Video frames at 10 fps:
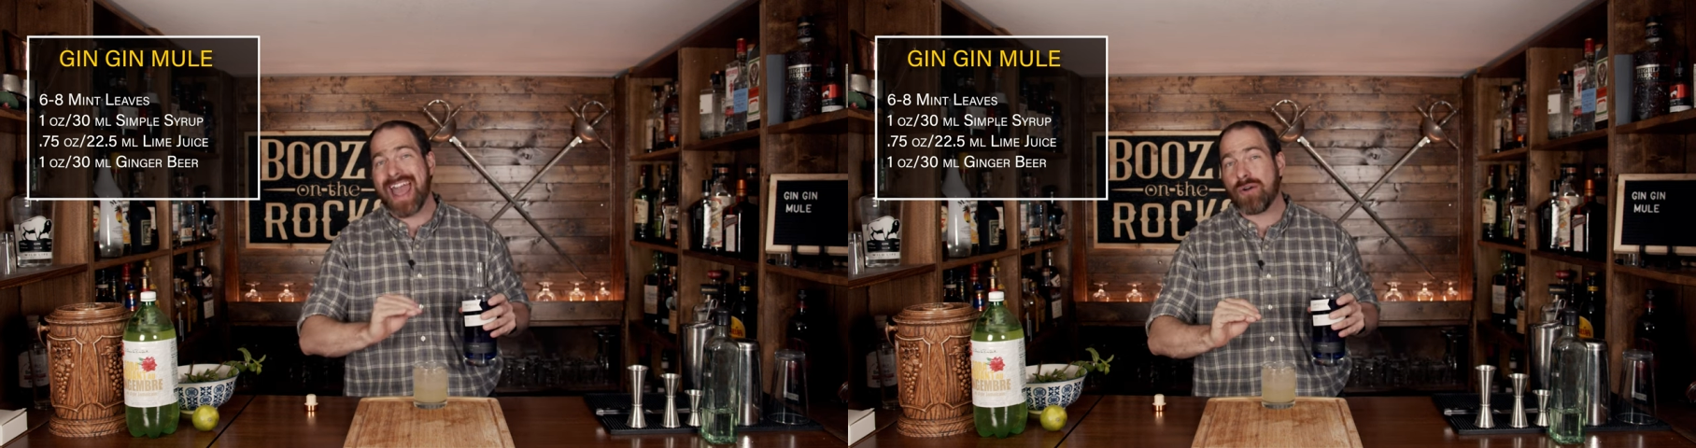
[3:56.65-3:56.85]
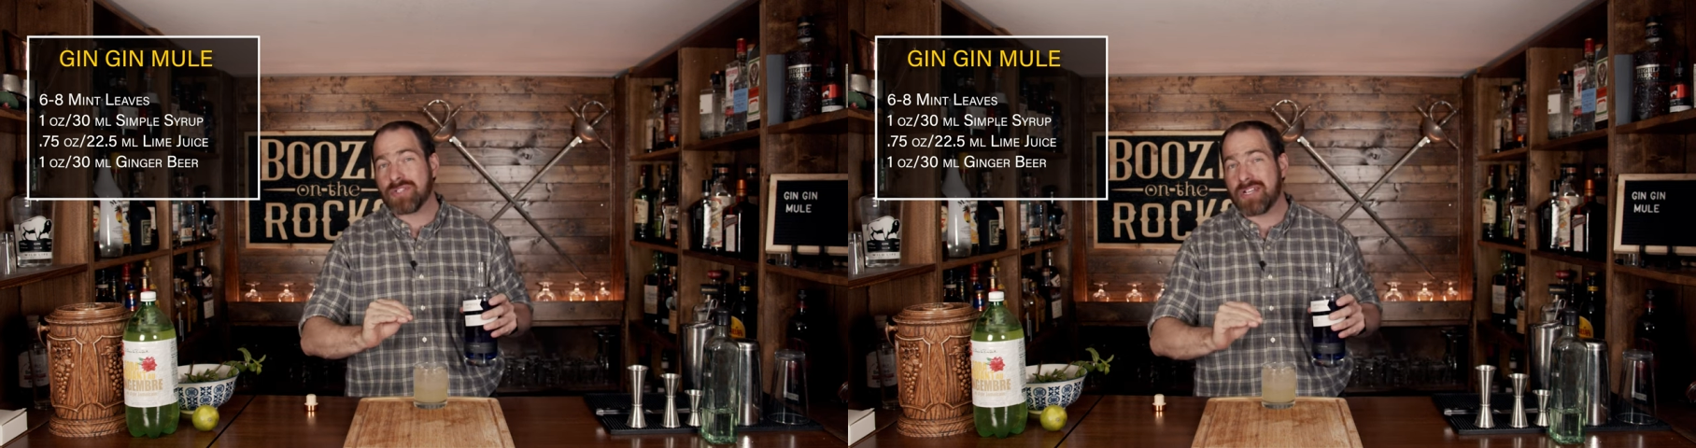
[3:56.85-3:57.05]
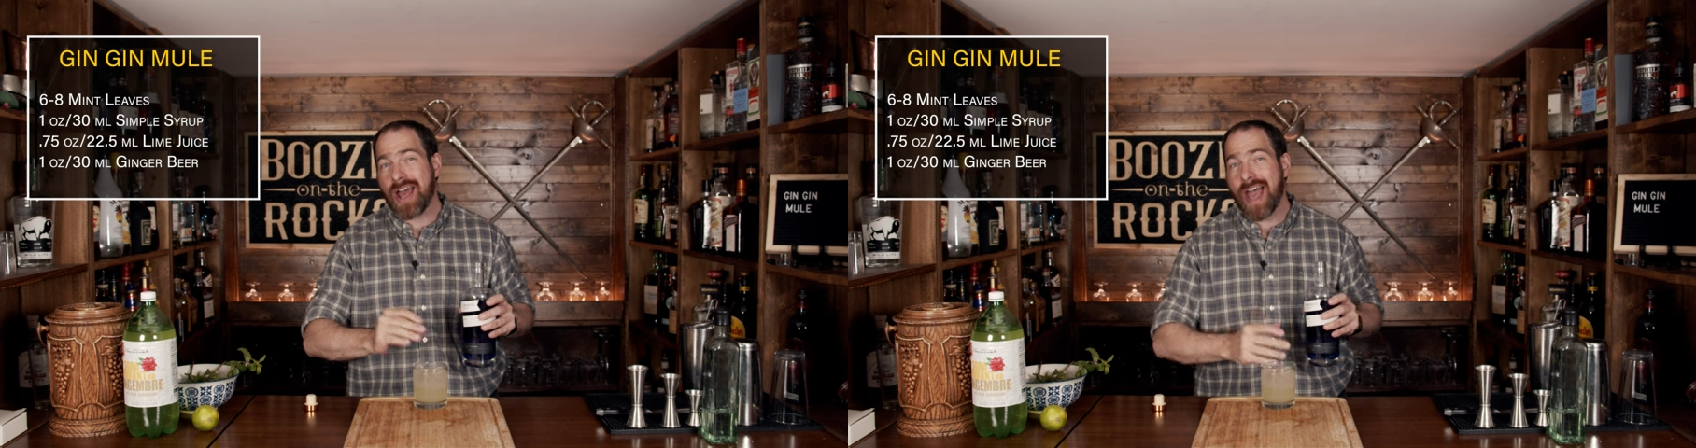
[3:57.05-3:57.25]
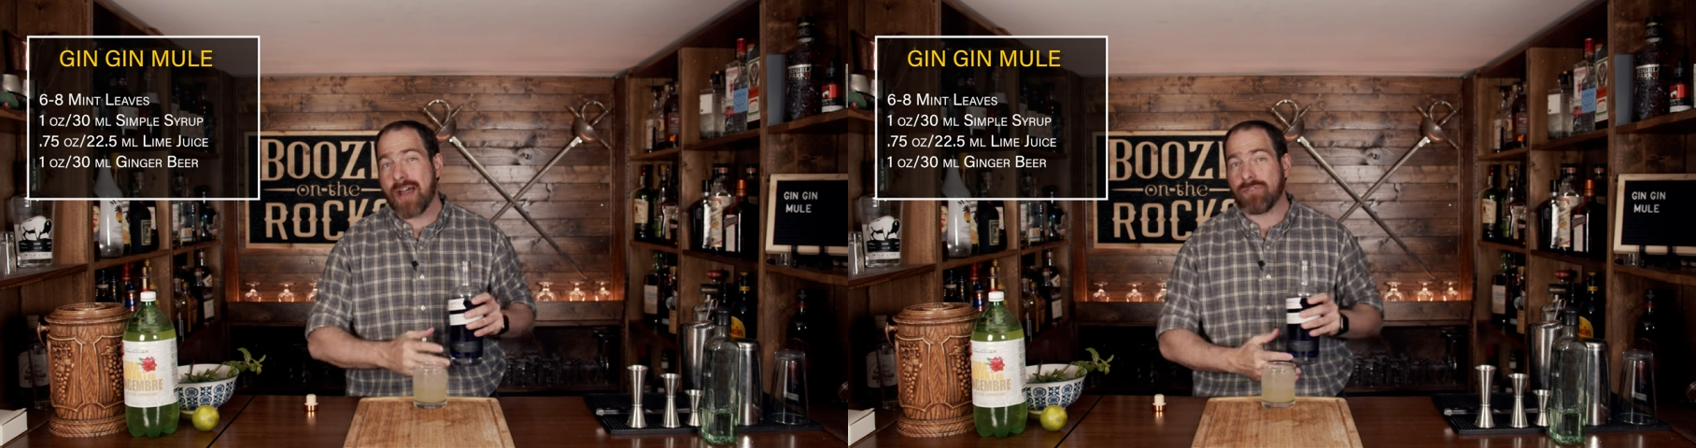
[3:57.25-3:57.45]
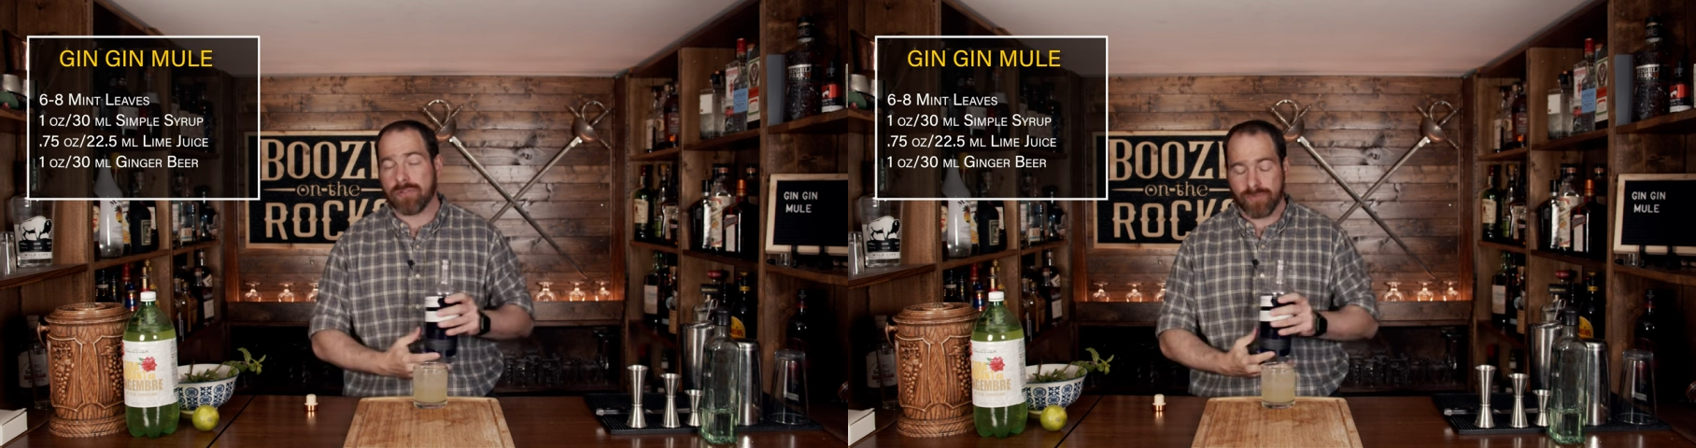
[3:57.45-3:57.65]
ounce and a
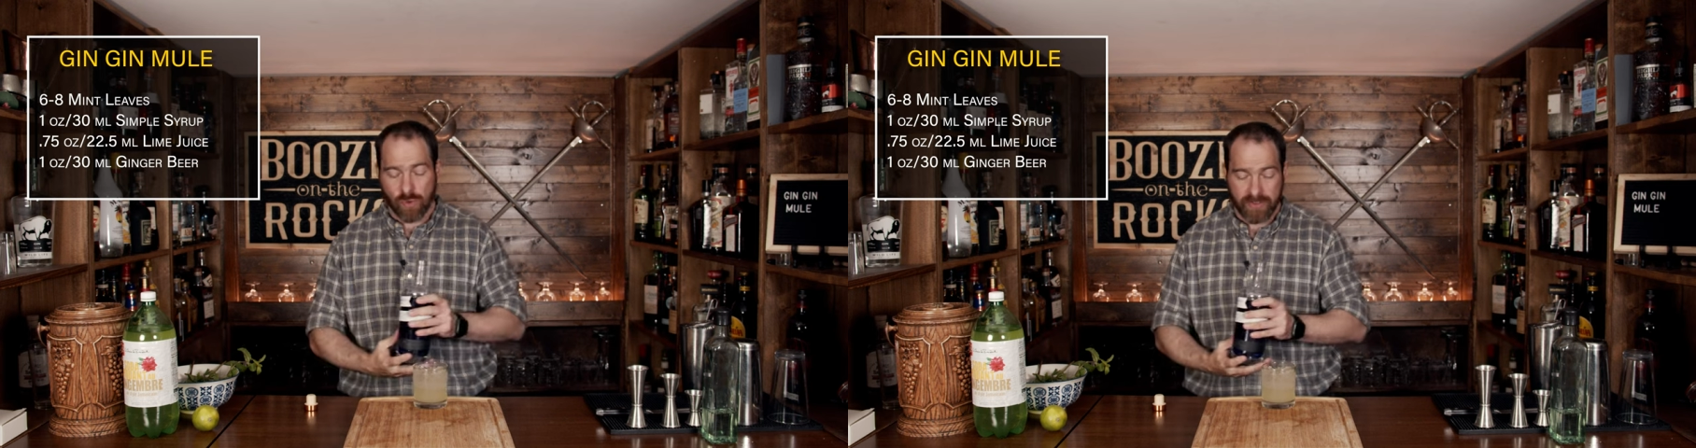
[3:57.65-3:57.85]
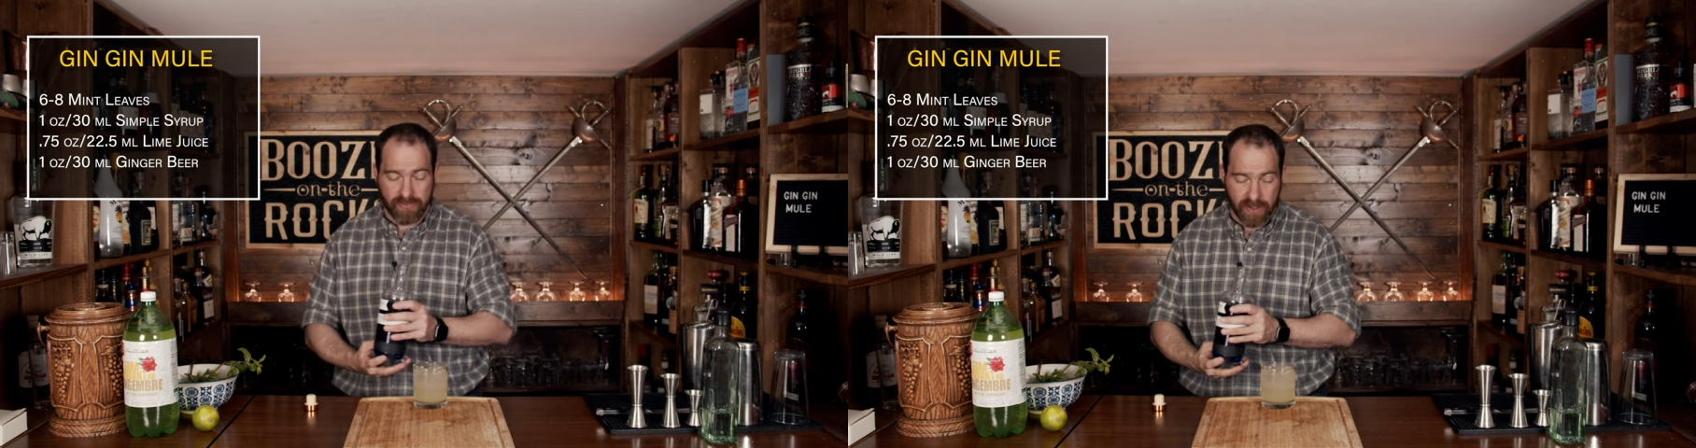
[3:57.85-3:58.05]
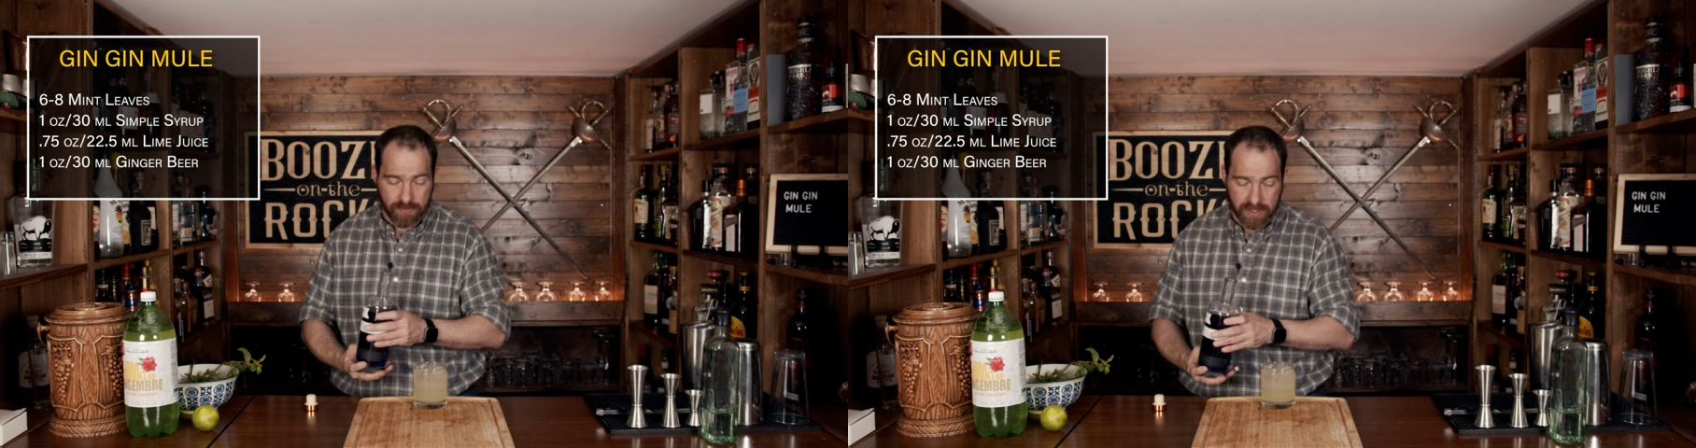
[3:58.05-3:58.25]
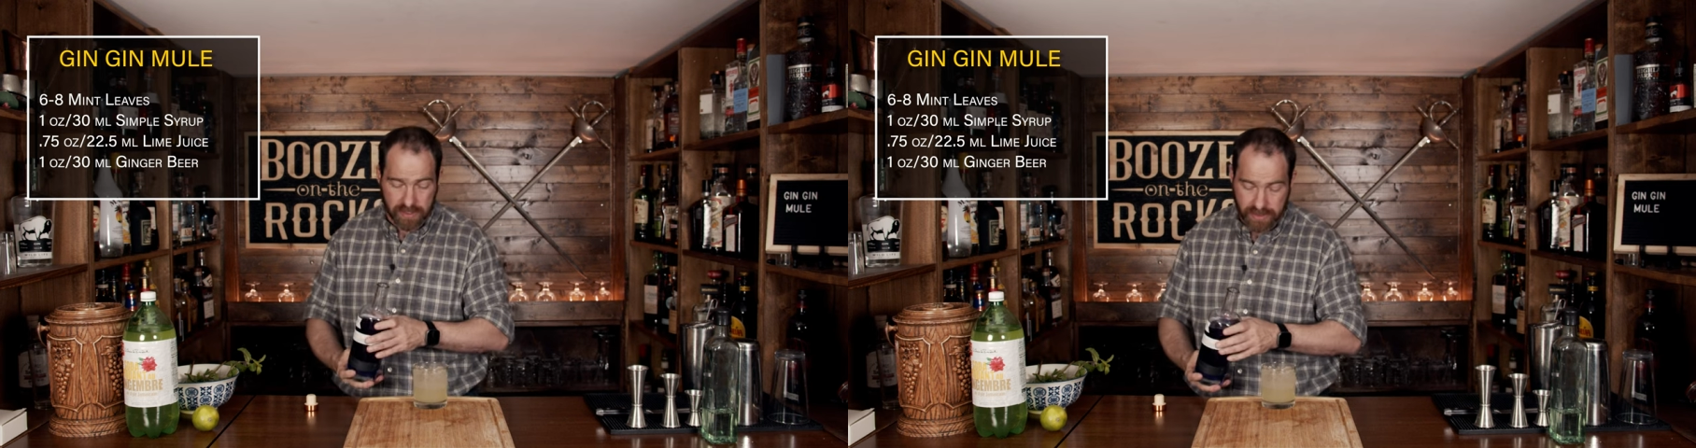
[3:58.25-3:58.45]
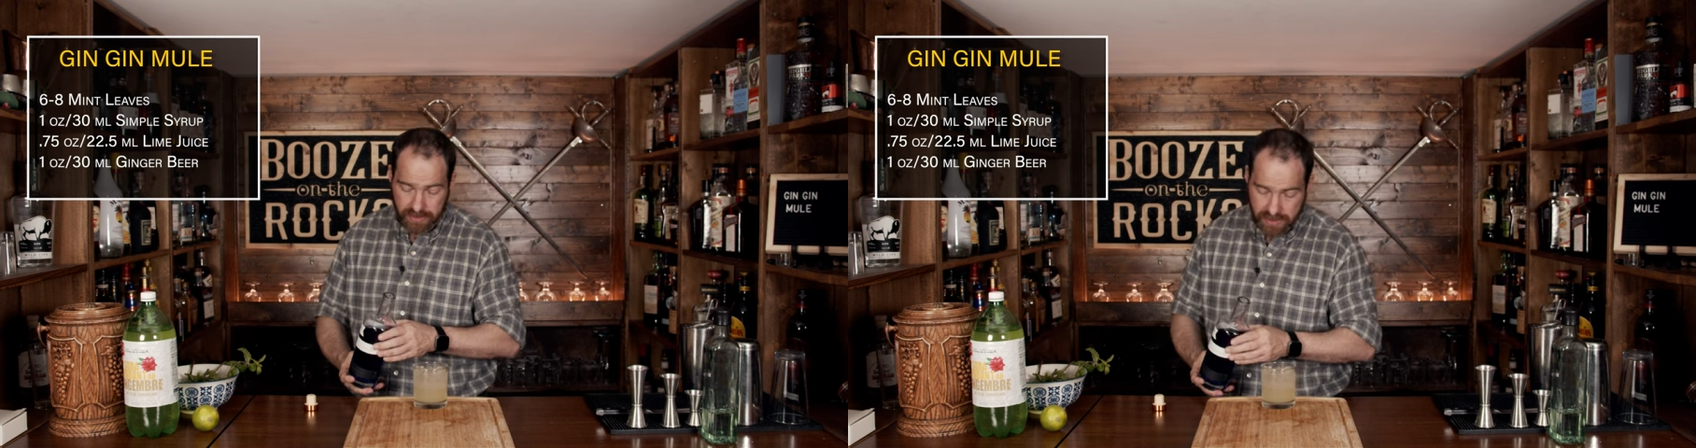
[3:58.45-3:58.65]
half or forty-five
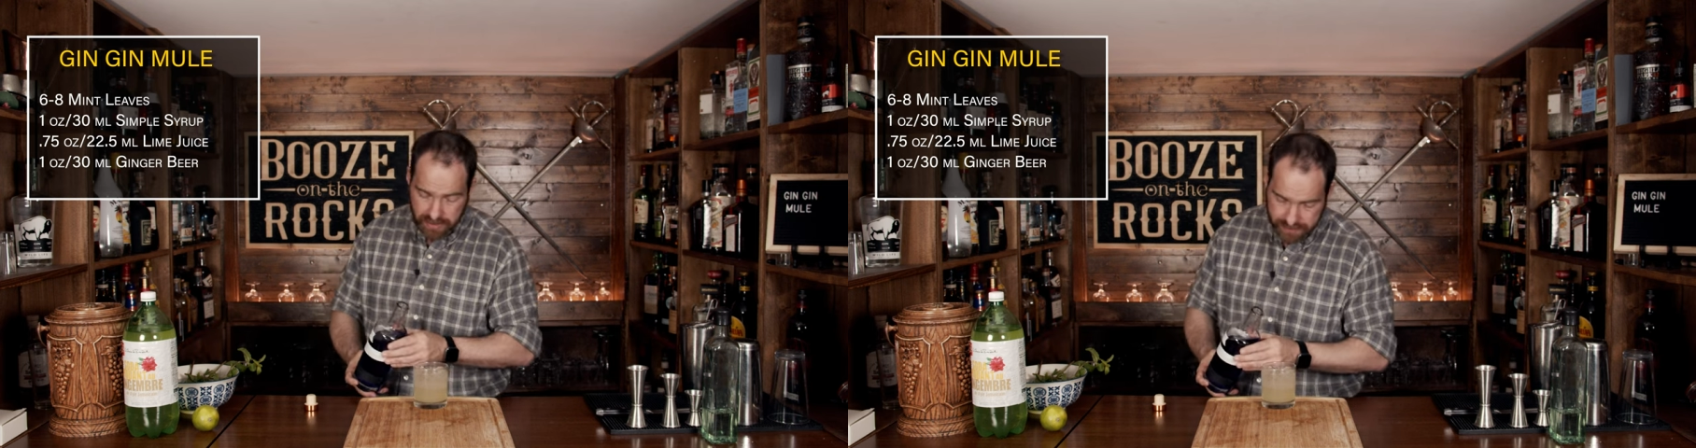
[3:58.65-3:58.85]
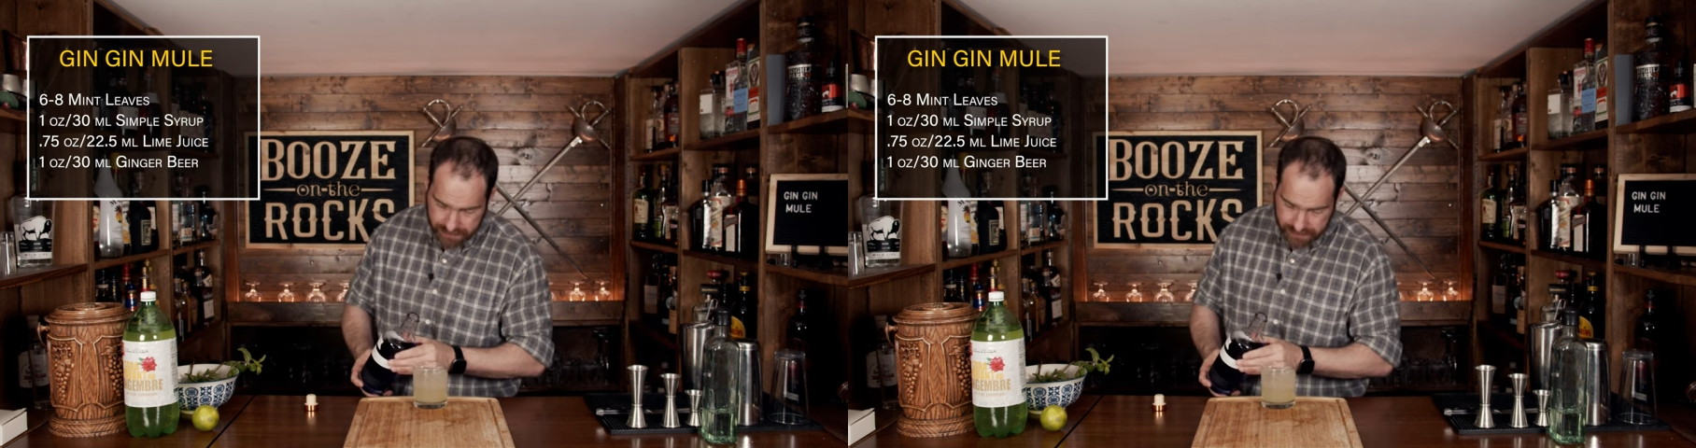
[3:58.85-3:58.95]
milliliters.